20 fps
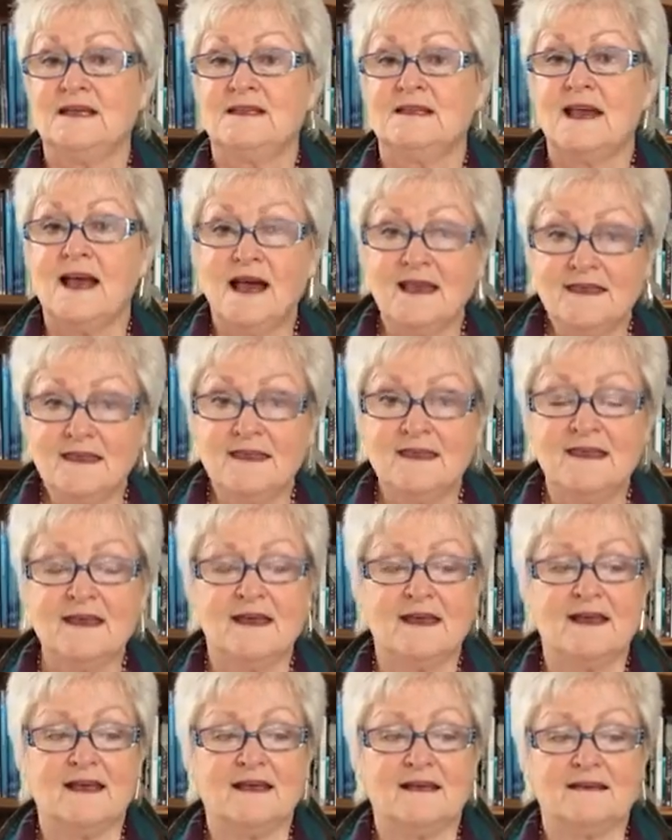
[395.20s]
The other
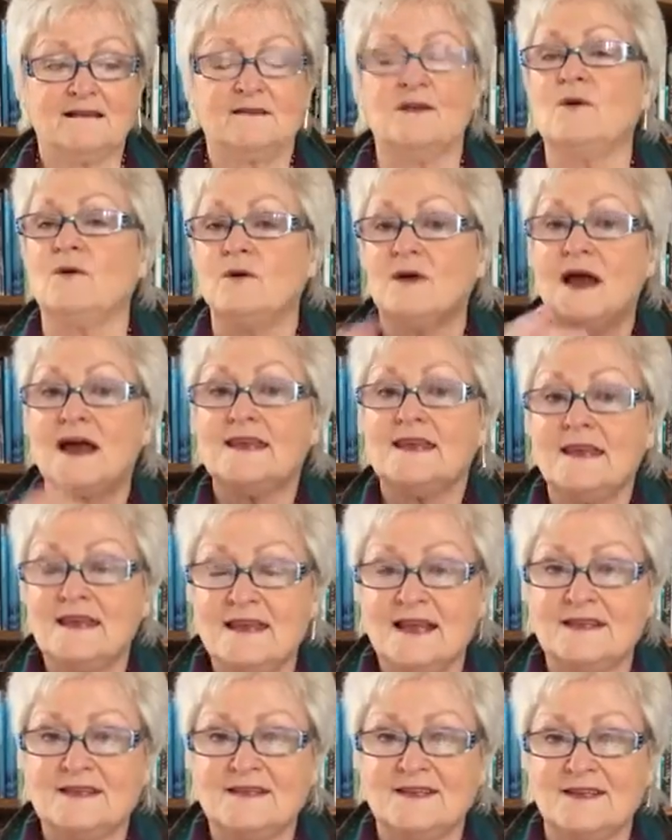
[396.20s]
thing, no, I think
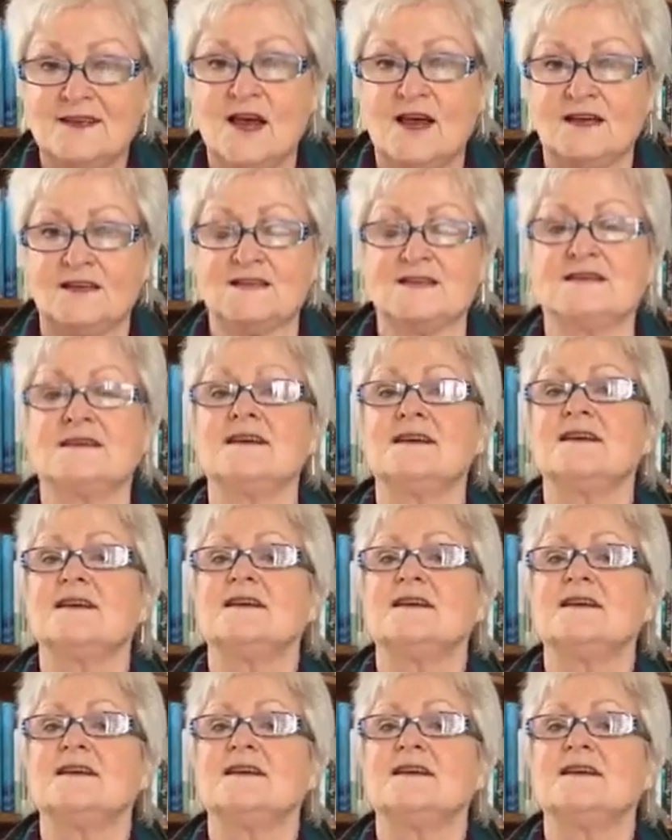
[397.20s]
that's the last